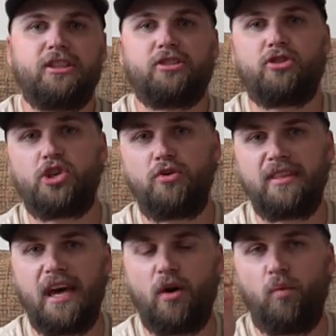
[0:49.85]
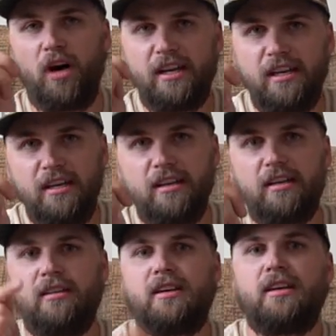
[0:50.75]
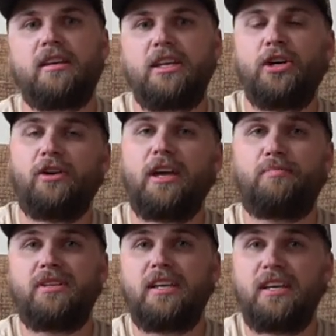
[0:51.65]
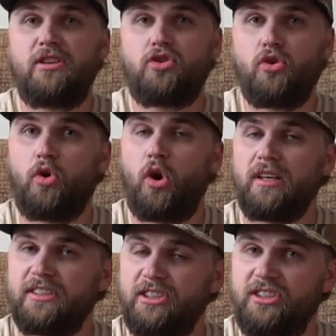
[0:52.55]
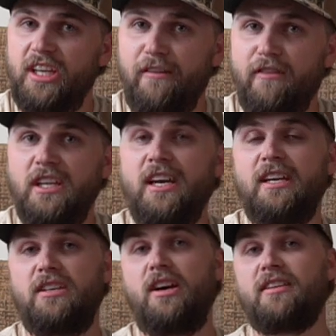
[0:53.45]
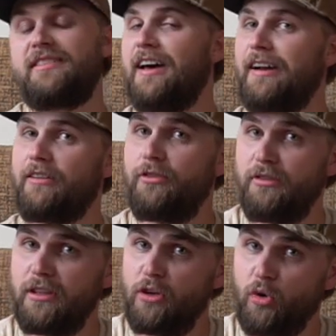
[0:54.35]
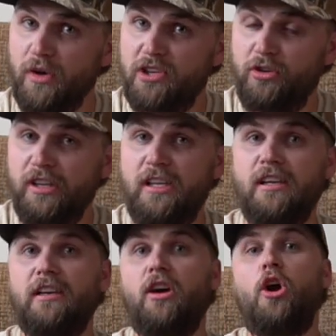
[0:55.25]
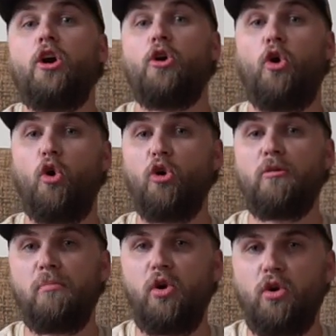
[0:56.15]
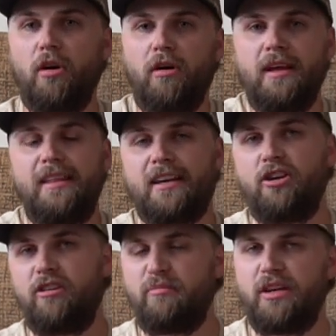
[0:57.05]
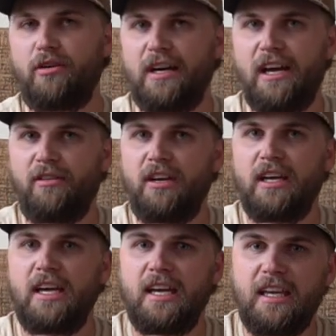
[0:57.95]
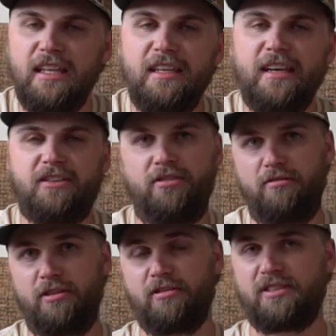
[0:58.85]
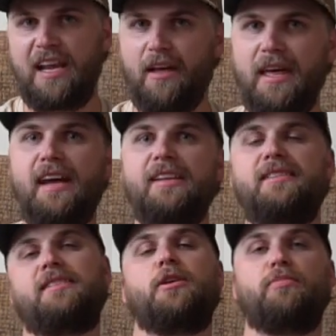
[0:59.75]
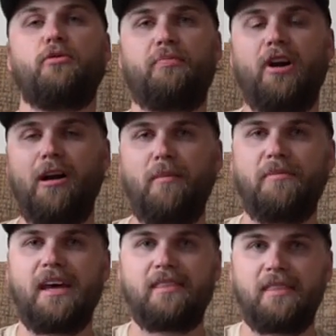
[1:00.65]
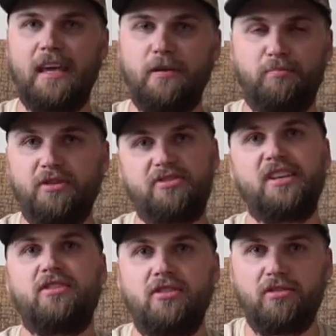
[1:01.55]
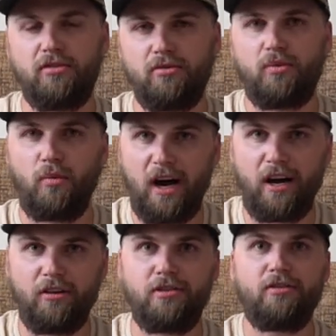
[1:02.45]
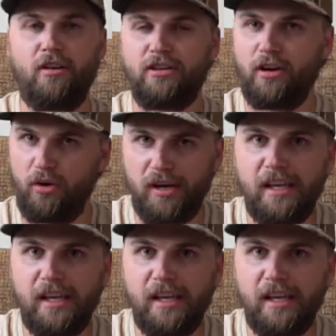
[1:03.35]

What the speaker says: So shooting that one hen killed a potential 78 ducks, not including the original hen, or more that could have been around in the next 2 years. Now, that is a typical problem that they present to you while you're, you know,